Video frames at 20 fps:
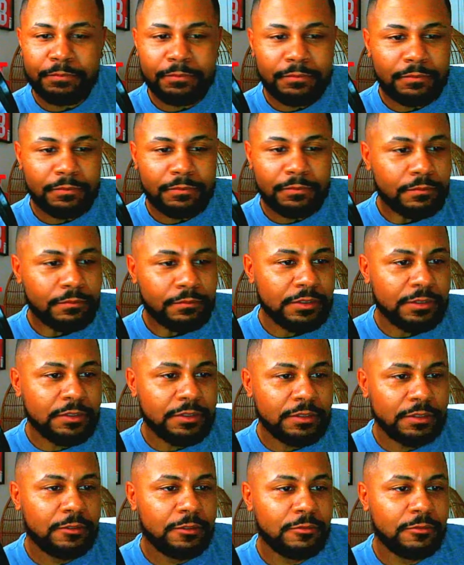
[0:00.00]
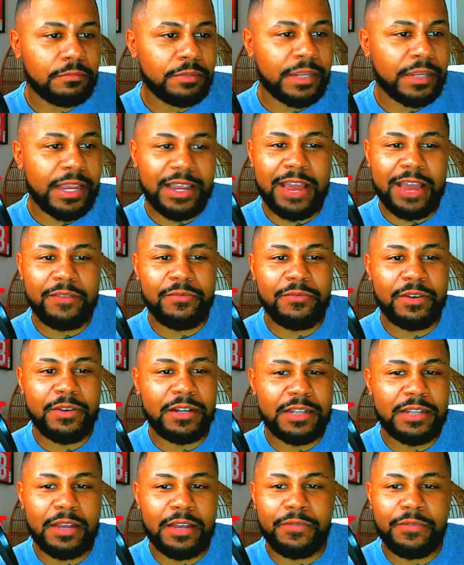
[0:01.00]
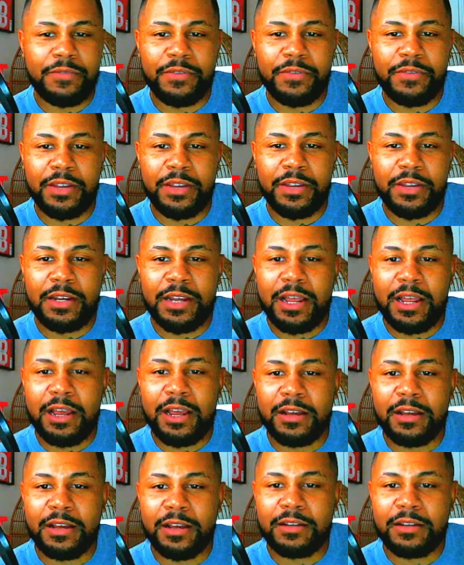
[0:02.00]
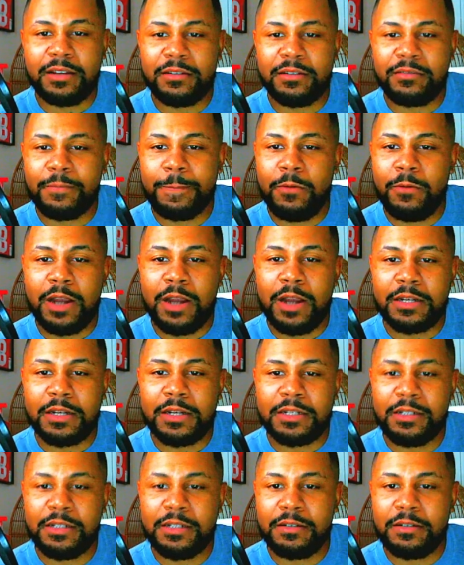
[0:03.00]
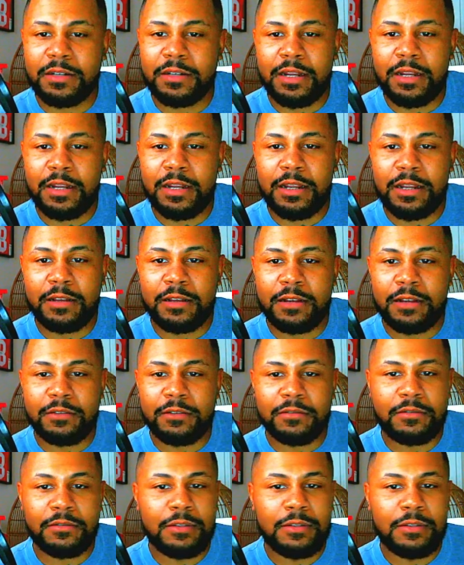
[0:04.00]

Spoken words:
But yeah, Calvin really definitely a lot. Washington's a lot for me.